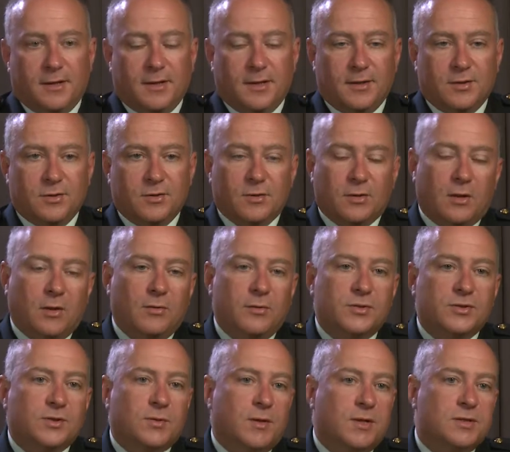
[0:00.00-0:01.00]
And all
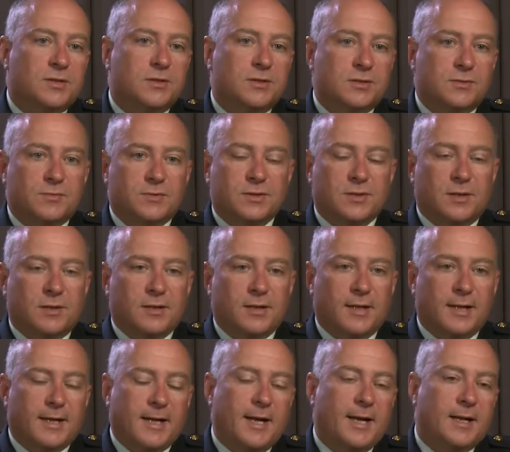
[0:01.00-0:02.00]
those questions were starting to
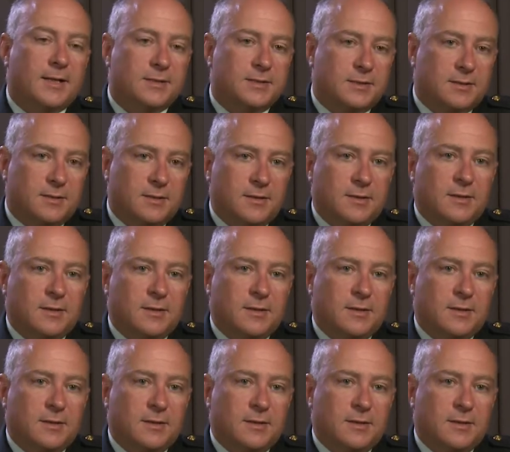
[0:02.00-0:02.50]
get asked.